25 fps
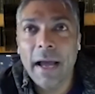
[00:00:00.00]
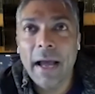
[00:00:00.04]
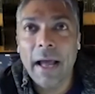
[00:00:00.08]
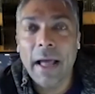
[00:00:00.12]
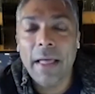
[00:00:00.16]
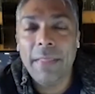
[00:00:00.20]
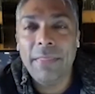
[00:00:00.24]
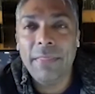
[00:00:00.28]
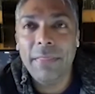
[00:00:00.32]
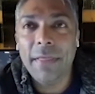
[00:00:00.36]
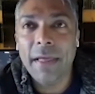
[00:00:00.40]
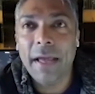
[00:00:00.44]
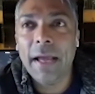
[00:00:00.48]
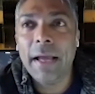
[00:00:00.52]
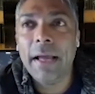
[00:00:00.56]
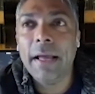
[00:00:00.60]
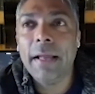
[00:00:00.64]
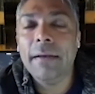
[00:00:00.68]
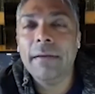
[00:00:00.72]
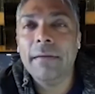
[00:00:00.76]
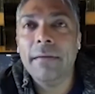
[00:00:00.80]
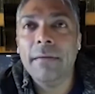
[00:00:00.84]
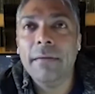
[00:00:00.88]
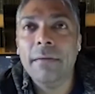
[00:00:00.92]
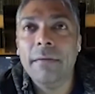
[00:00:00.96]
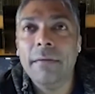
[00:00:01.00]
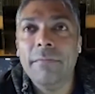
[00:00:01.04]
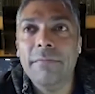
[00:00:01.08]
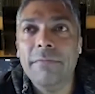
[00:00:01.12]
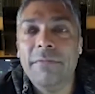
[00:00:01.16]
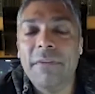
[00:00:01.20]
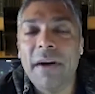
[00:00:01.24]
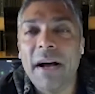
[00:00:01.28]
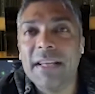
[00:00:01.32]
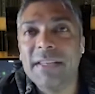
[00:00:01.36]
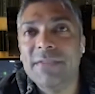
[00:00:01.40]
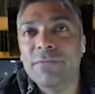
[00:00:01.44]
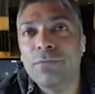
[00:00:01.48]
And then
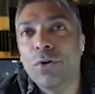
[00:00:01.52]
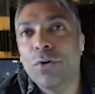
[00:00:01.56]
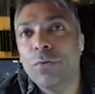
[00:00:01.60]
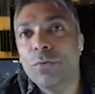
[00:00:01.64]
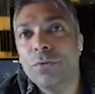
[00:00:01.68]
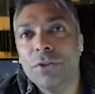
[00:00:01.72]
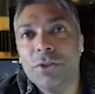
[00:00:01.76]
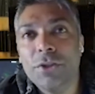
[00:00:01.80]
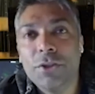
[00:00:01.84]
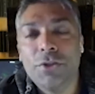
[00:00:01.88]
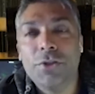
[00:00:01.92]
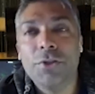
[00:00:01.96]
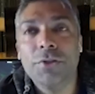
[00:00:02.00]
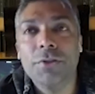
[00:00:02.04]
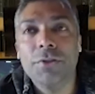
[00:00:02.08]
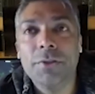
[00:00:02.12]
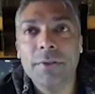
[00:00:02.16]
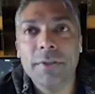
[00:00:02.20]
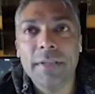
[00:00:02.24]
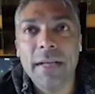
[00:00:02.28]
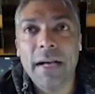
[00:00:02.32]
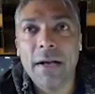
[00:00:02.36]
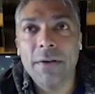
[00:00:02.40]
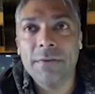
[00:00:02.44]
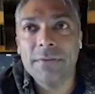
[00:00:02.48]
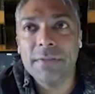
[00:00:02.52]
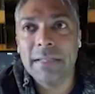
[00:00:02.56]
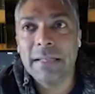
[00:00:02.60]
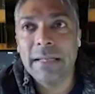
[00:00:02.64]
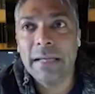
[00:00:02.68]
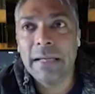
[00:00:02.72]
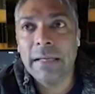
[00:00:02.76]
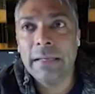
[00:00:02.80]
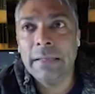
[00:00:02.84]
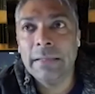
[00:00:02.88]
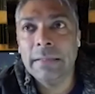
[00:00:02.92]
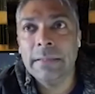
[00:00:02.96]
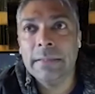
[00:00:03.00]
fast forward to
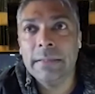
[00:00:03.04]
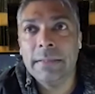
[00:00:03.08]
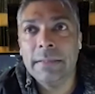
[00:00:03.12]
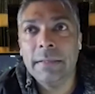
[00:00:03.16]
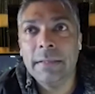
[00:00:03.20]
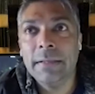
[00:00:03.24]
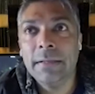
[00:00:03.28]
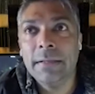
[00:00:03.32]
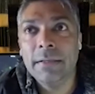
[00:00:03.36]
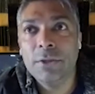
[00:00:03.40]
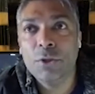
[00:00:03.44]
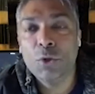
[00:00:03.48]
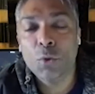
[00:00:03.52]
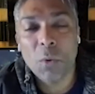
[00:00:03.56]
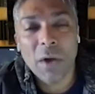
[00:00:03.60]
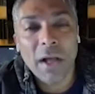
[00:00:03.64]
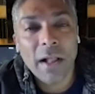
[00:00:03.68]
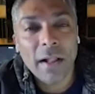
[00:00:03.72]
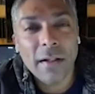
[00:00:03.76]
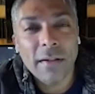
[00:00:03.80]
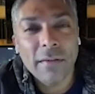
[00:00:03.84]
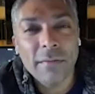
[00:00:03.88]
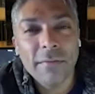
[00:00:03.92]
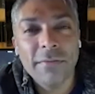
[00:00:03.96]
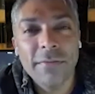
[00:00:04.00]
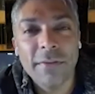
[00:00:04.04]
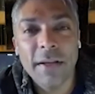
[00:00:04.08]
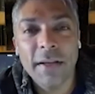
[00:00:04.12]
2012